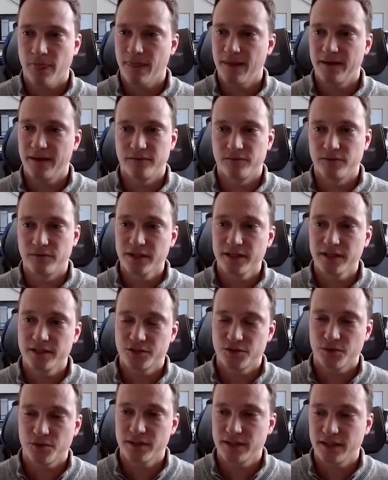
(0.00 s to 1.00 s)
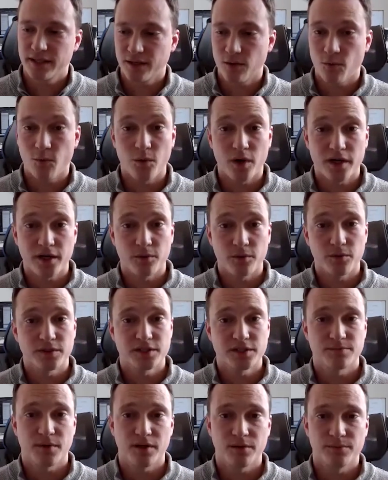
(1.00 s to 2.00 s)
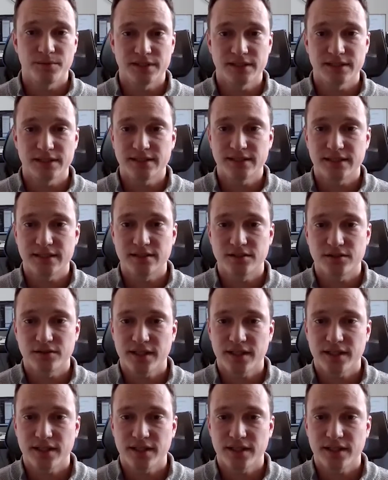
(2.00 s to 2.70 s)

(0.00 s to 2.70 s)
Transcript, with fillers: and really enjoyed like working with small businesses.